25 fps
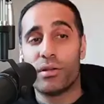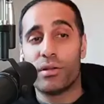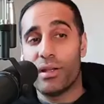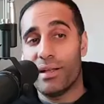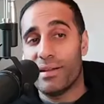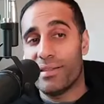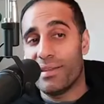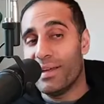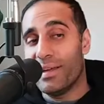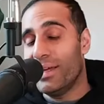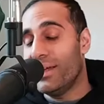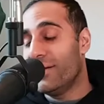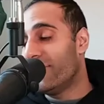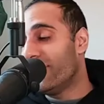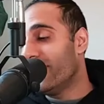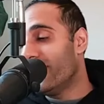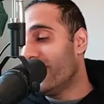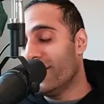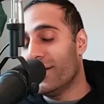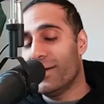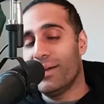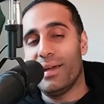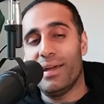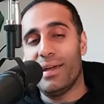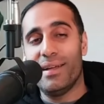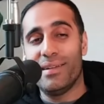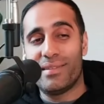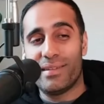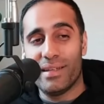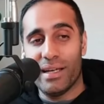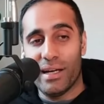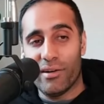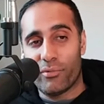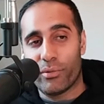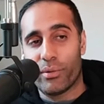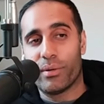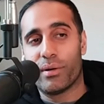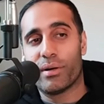But- the, the
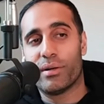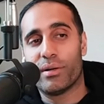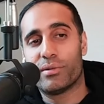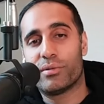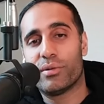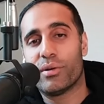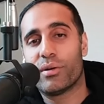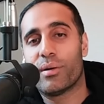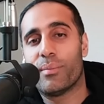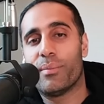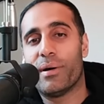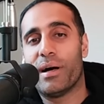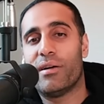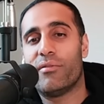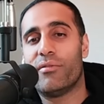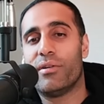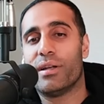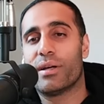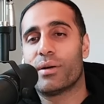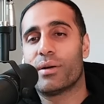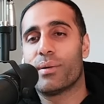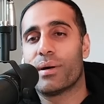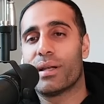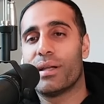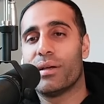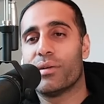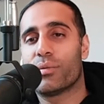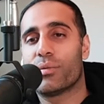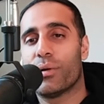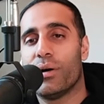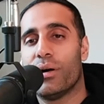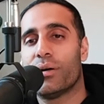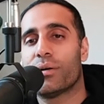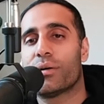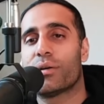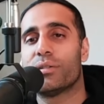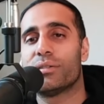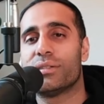ETF we were going to talk about really quickly as
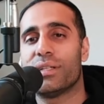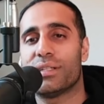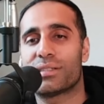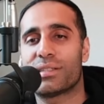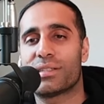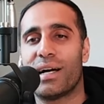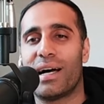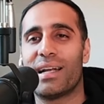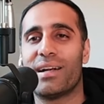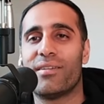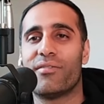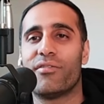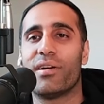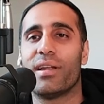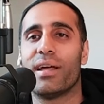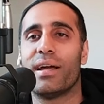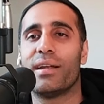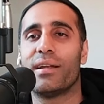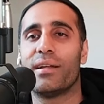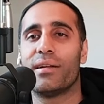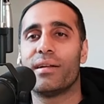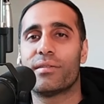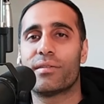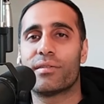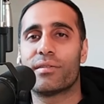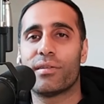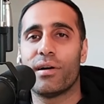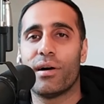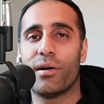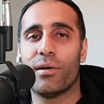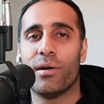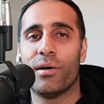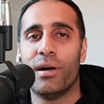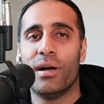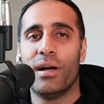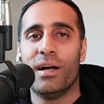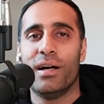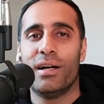well because that's kind of related.
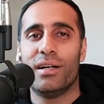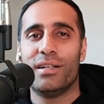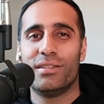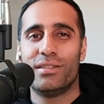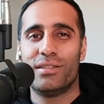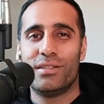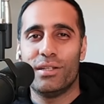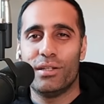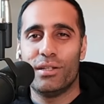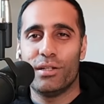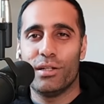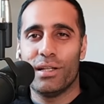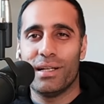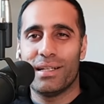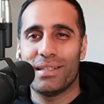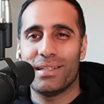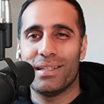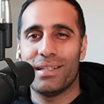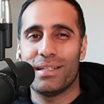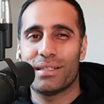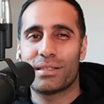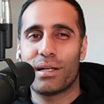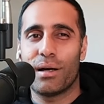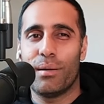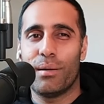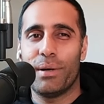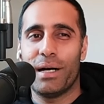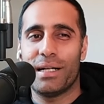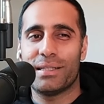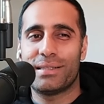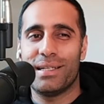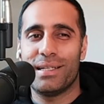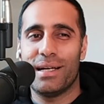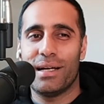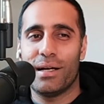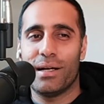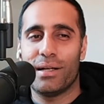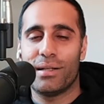So let, us come back
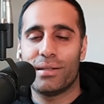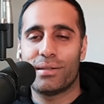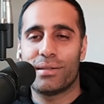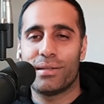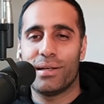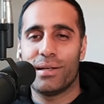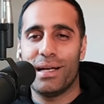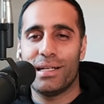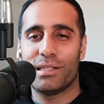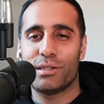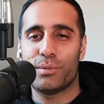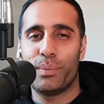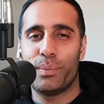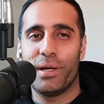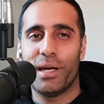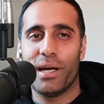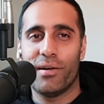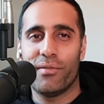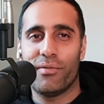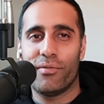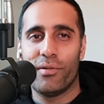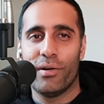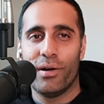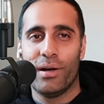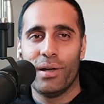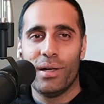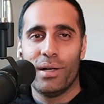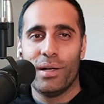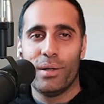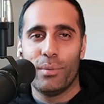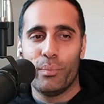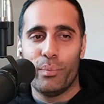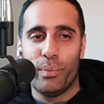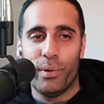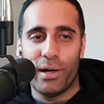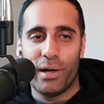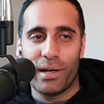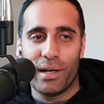to to SBF,
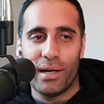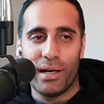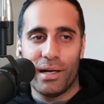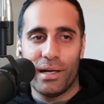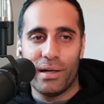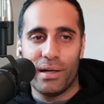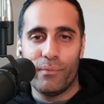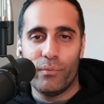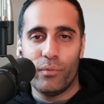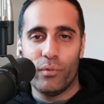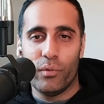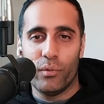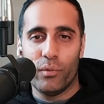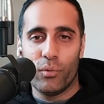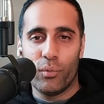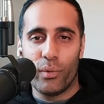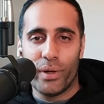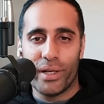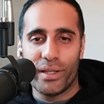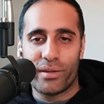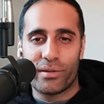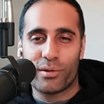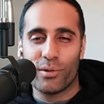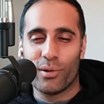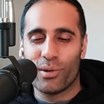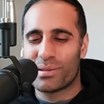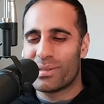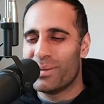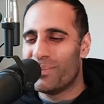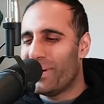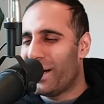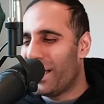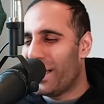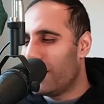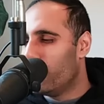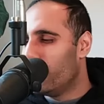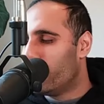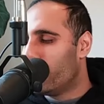but uh, we talked
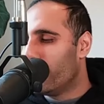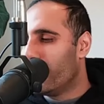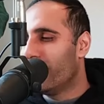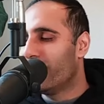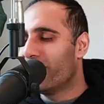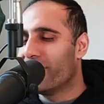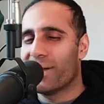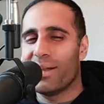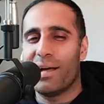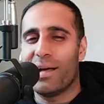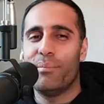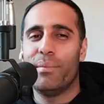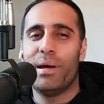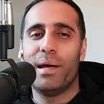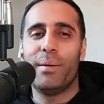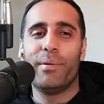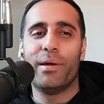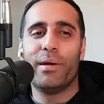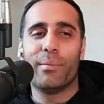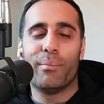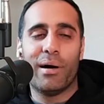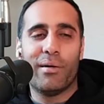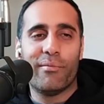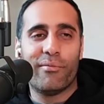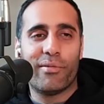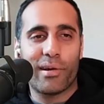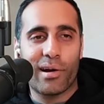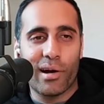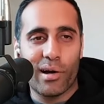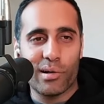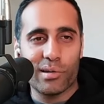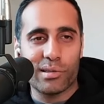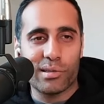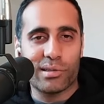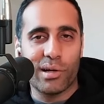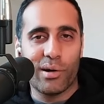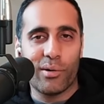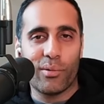about it briefly, like maybe a month
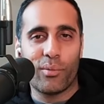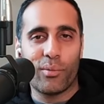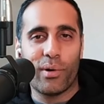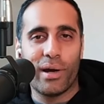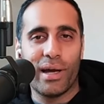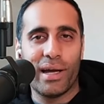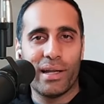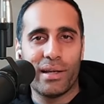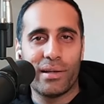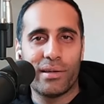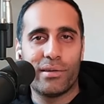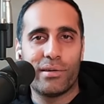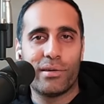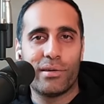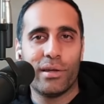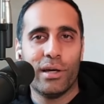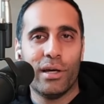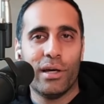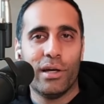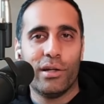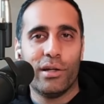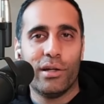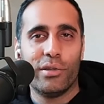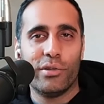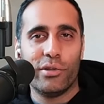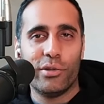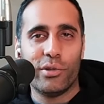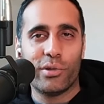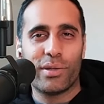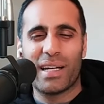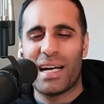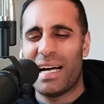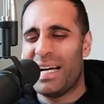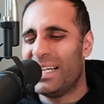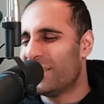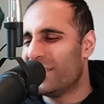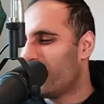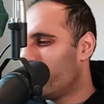ago. So where do you
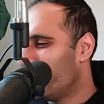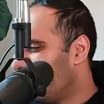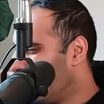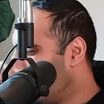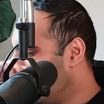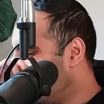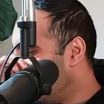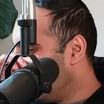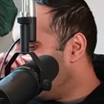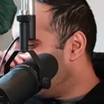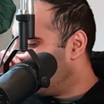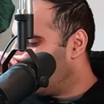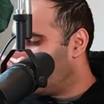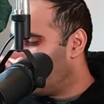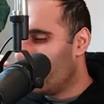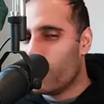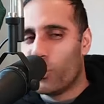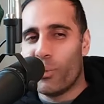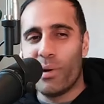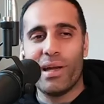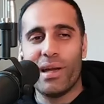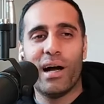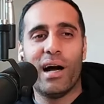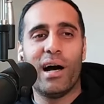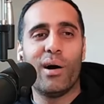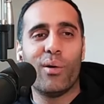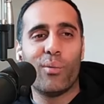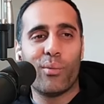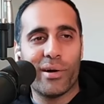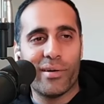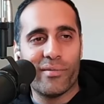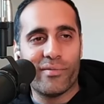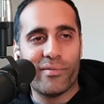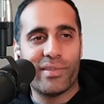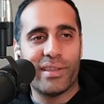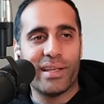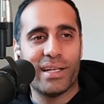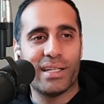guys feel we are
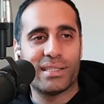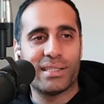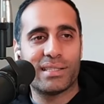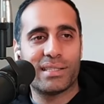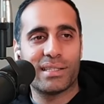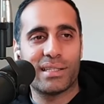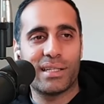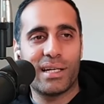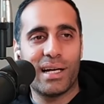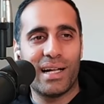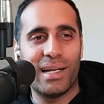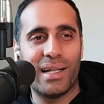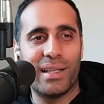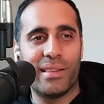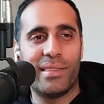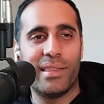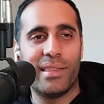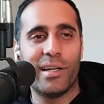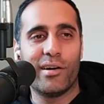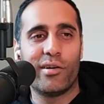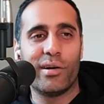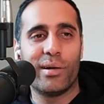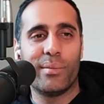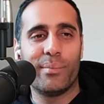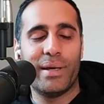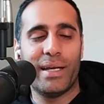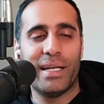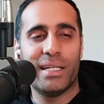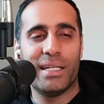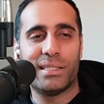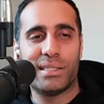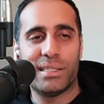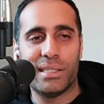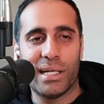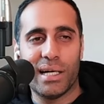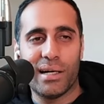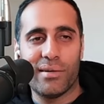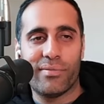with this kind of Ethereum
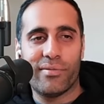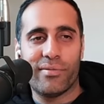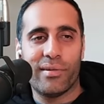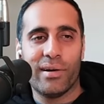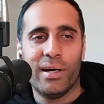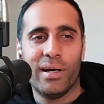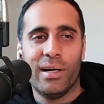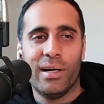ETF